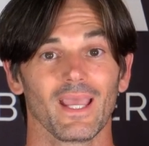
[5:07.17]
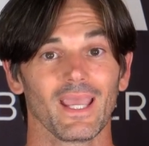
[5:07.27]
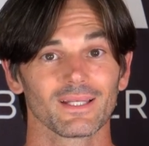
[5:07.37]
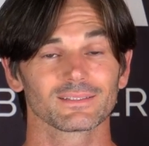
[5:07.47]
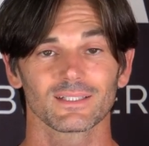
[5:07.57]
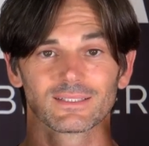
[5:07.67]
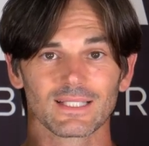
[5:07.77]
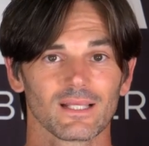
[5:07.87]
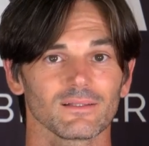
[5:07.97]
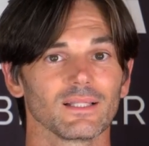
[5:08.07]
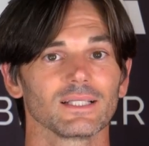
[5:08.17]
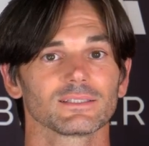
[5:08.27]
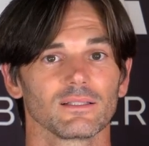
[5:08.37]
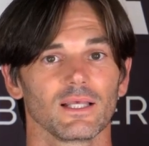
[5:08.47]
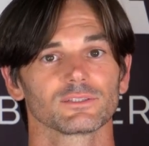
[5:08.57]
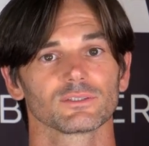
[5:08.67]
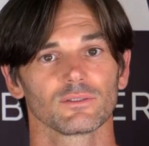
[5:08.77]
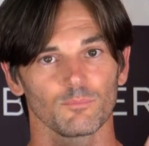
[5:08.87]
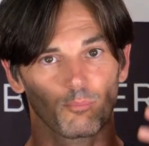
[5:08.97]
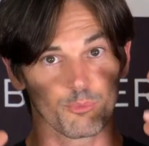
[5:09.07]
and it's going to take less and less
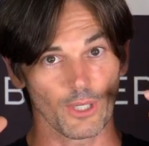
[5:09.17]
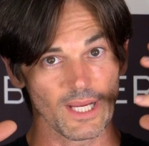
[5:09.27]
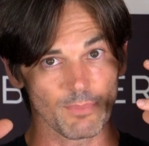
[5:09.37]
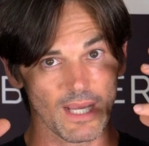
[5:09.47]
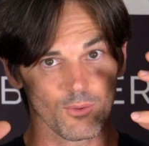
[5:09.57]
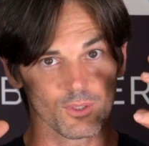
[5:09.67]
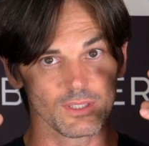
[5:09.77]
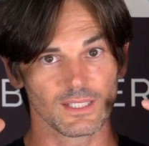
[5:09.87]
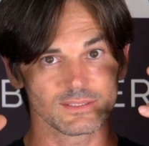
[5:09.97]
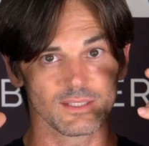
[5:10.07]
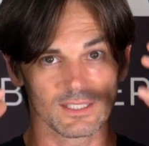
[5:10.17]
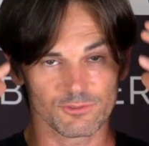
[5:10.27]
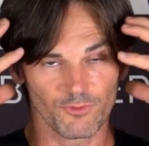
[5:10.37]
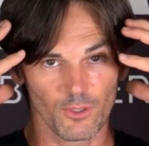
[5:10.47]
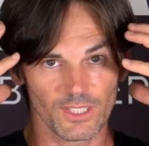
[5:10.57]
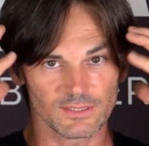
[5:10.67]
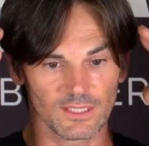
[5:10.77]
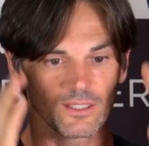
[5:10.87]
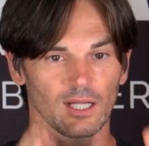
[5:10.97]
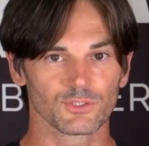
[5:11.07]
brain power, less and less focus
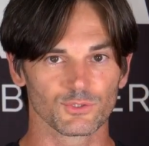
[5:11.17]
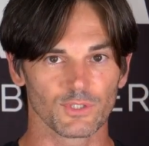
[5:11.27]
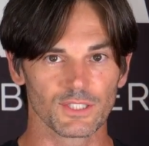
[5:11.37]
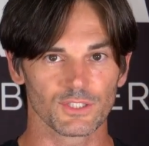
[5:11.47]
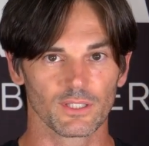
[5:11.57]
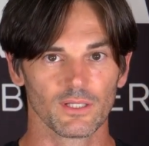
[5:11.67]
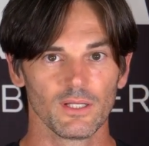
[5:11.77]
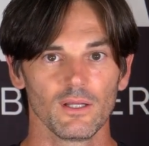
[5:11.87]
and concentration,